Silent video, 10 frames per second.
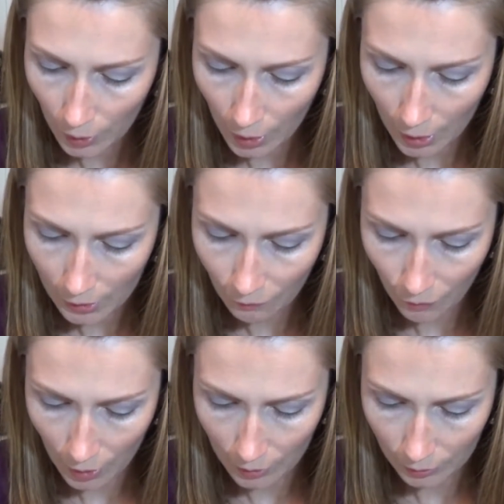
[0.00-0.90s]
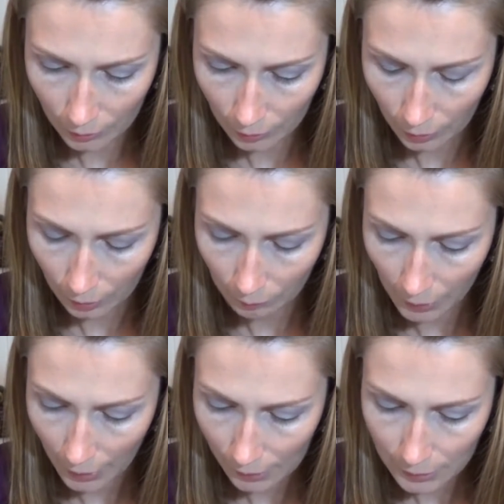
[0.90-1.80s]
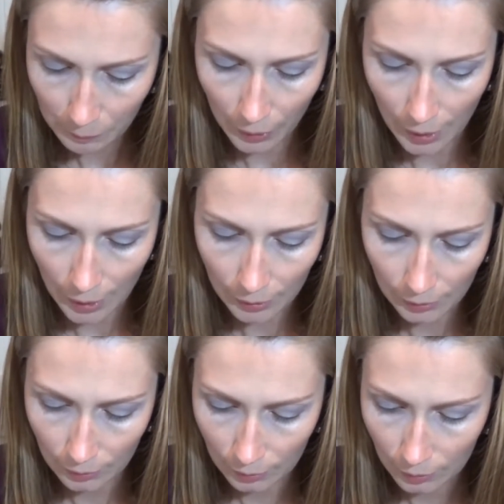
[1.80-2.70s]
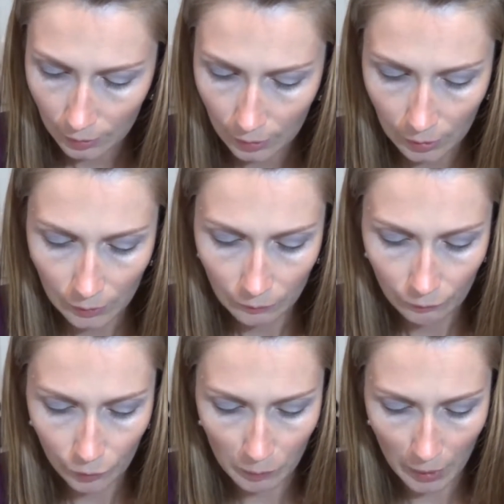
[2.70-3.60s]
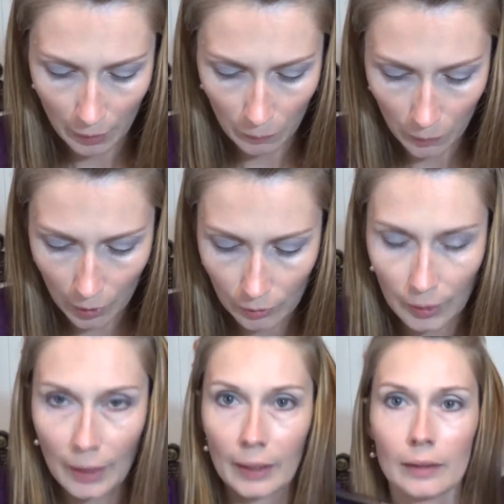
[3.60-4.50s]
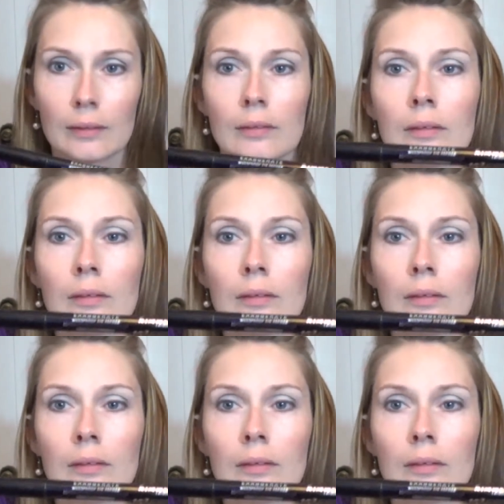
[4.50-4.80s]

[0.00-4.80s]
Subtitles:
Eye Definer in Black is Black for my waterline,